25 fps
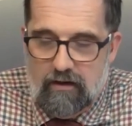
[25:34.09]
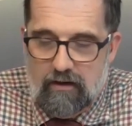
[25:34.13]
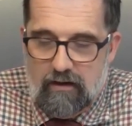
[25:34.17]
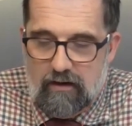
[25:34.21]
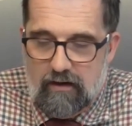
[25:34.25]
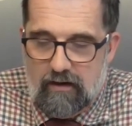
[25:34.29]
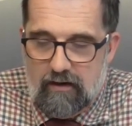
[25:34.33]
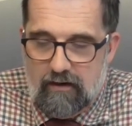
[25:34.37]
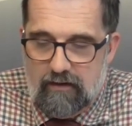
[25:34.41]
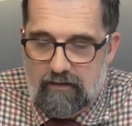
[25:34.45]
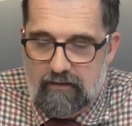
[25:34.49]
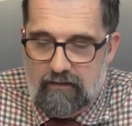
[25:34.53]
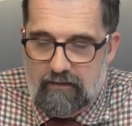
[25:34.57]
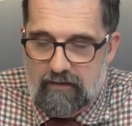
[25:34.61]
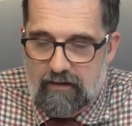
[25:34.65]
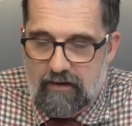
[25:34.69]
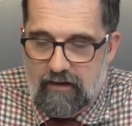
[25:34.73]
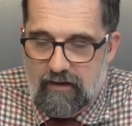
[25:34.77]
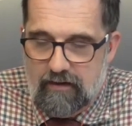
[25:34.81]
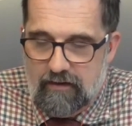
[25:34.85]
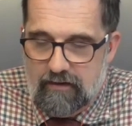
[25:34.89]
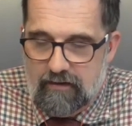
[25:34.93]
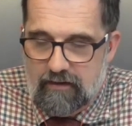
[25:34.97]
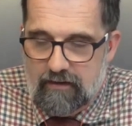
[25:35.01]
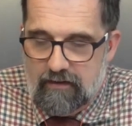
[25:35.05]
and
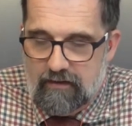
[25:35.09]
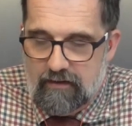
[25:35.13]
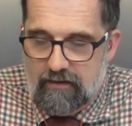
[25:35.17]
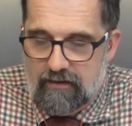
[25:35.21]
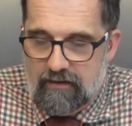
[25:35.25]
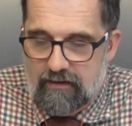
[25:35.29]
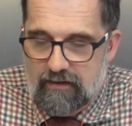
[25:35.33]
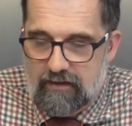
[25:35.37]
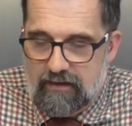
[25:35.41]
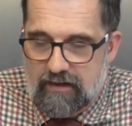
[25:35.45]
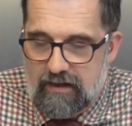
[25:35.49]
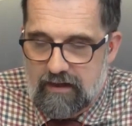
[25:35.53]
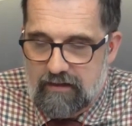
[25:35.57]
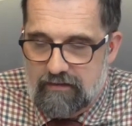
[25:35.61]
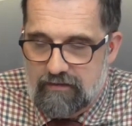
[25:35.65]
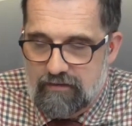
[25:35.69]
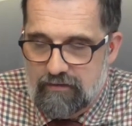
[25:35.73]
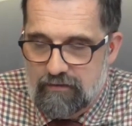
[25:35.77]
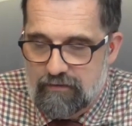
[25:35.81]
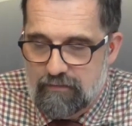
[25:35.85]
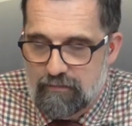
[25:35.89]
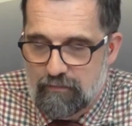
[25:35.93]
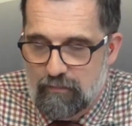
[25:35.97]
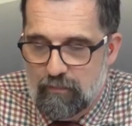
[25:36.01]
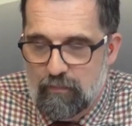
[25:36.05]
the
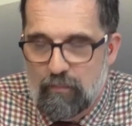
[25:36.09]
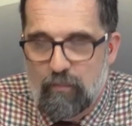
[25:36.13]
cases